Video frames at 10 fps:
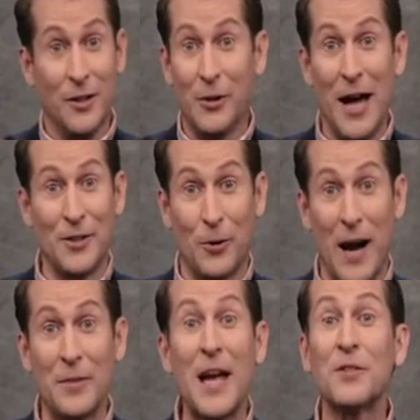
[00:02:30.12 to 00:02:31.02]
You guys are
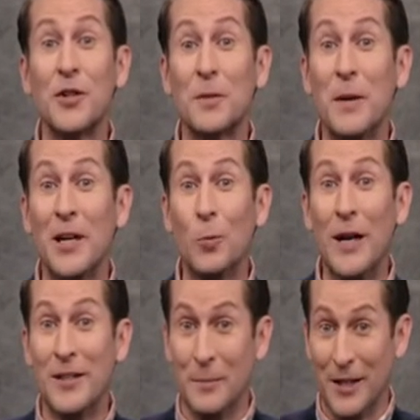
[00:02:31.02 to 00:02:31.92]
great. Thanks for spinning
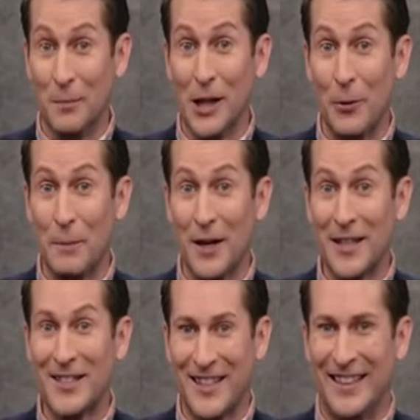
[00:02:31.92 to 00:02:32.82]
wind at me, you blowy
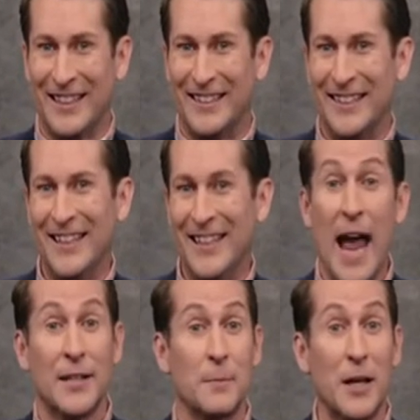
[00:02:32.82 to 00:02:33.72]
buddies.
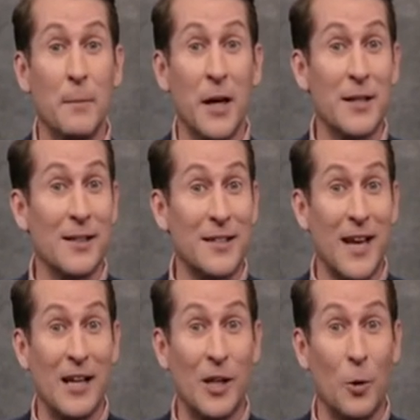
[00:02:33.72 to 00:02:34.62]
Hey, speaking of buddies, let's
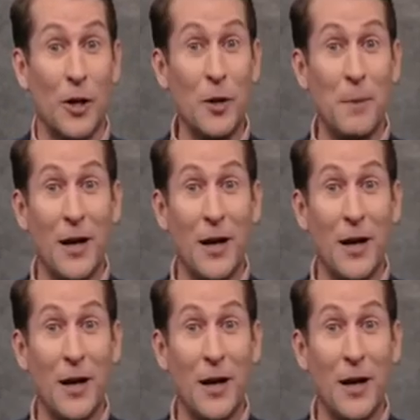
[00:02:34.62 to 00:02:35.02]
say hello to our good